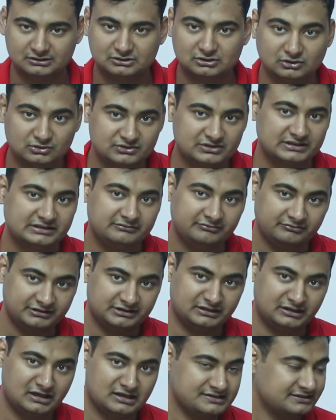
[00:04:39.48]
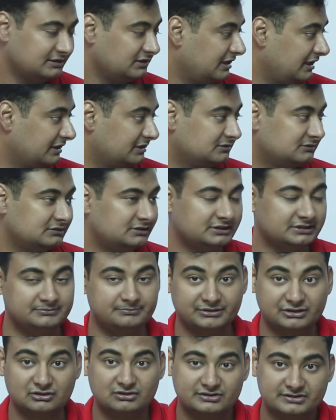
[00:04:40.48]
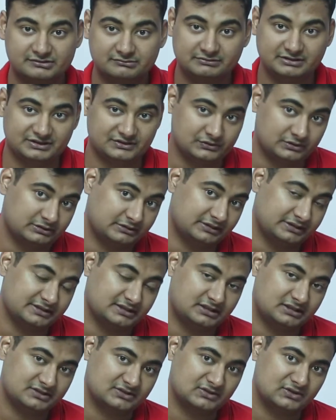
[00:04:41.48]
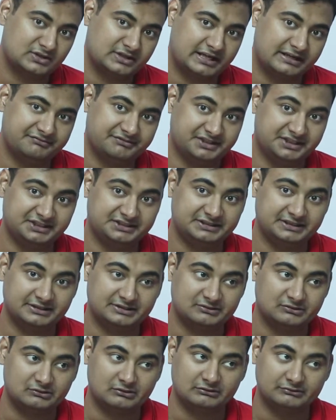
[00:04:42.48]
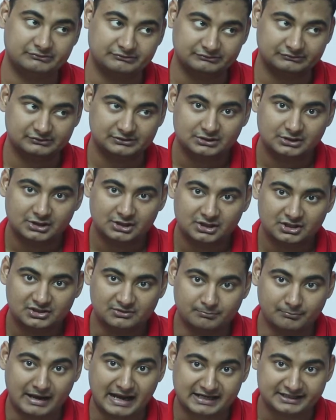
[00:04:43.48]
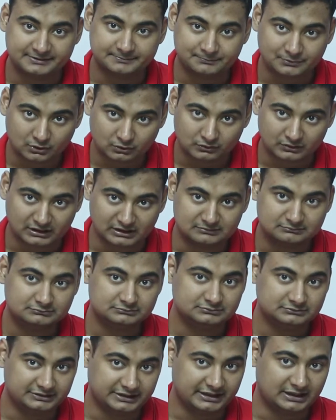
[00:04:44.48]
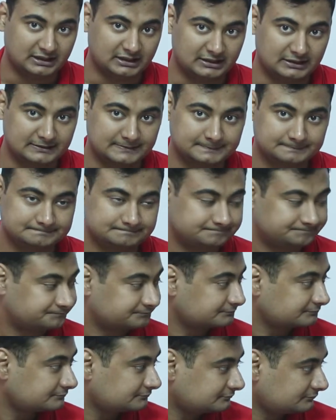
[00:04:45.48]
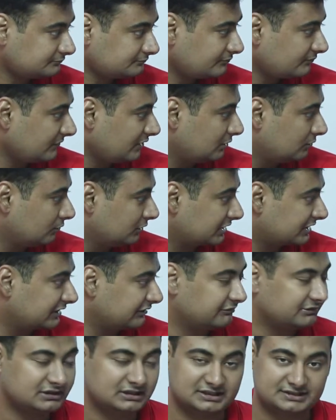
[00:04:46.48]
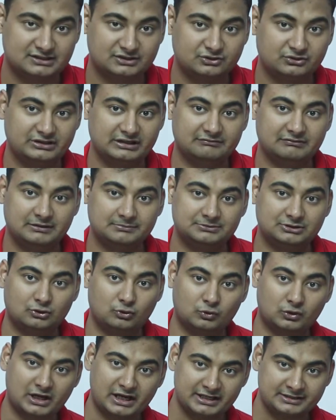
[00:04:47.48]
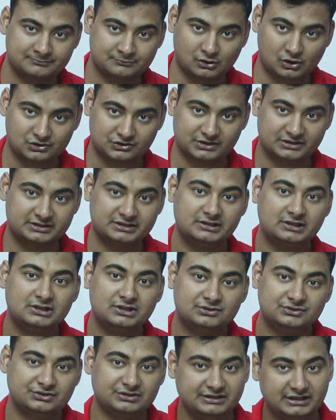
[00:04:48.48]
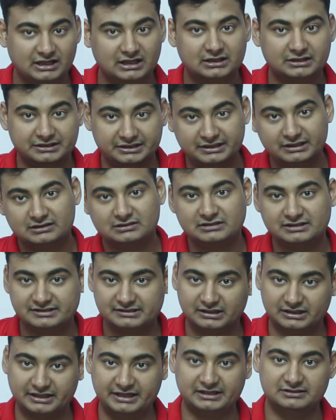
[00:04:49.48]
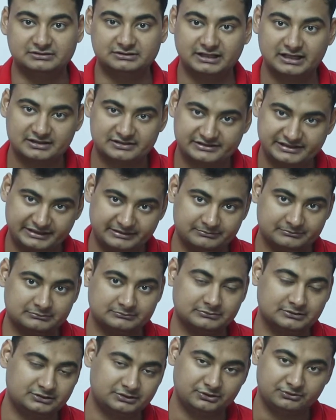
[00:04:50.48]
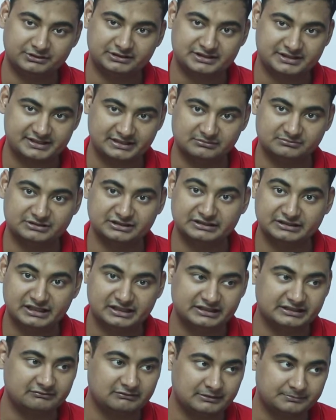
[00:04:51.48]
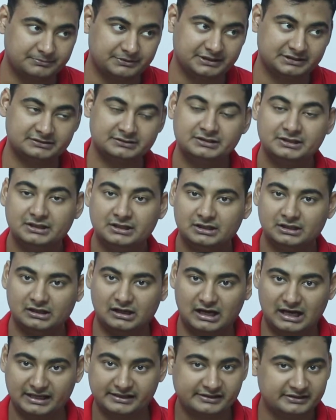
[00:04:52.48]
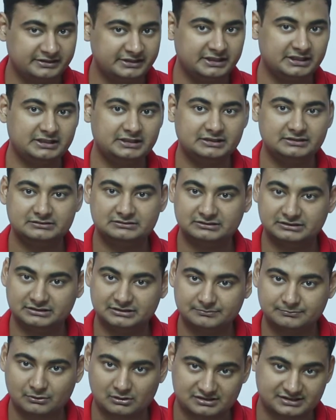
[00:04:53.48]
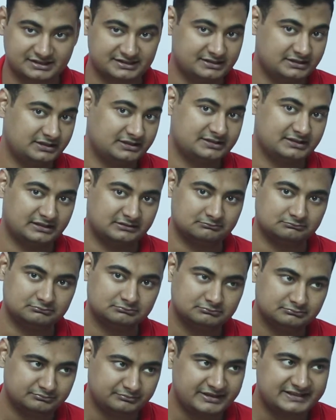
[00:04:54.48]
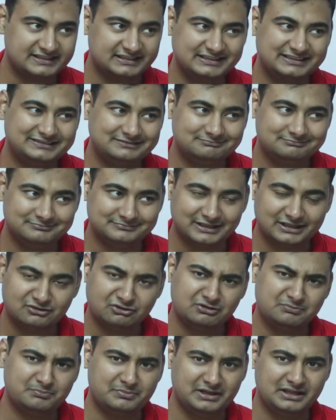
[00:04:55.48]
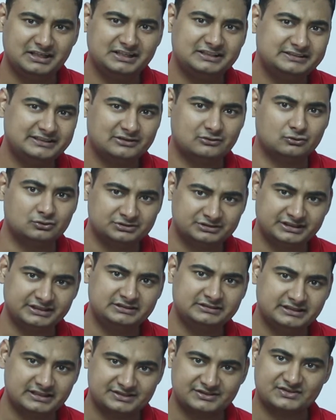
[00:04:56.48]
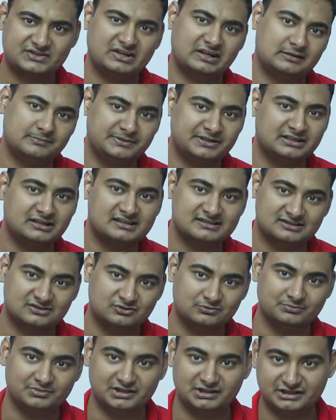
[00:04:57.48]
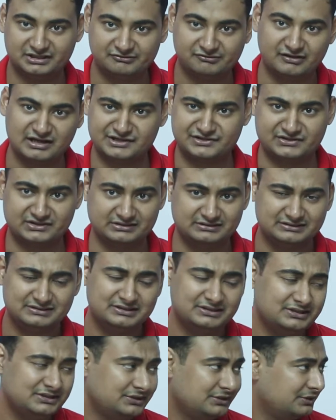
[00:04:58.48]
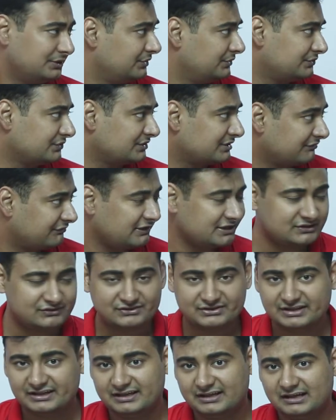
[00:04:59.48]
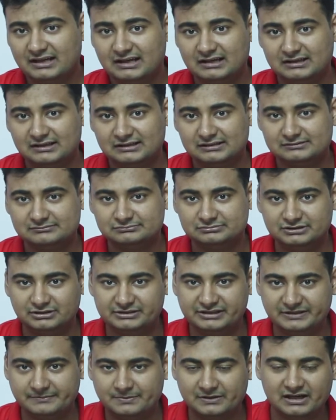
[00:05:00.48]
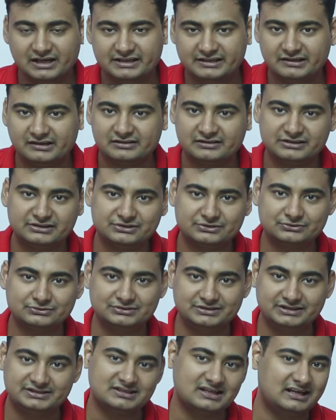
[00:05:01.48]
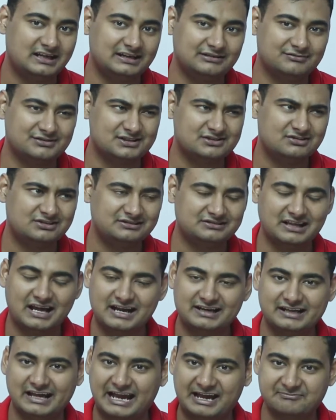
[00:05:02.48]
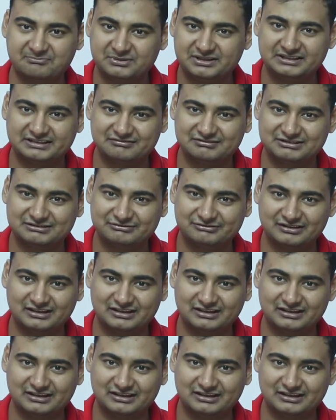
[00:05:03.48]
closely with NASA, and because ESA does not have any there of manned program, they are working with NASA to develop the Orion project. So they are here, this again, they are same doing the same thing. They are developing R&D, the processes, and basically they're not building their own thing, they're just helping NASA to build it faster. So suffice to say, the deeper I dug into ESA, I was not that happy given the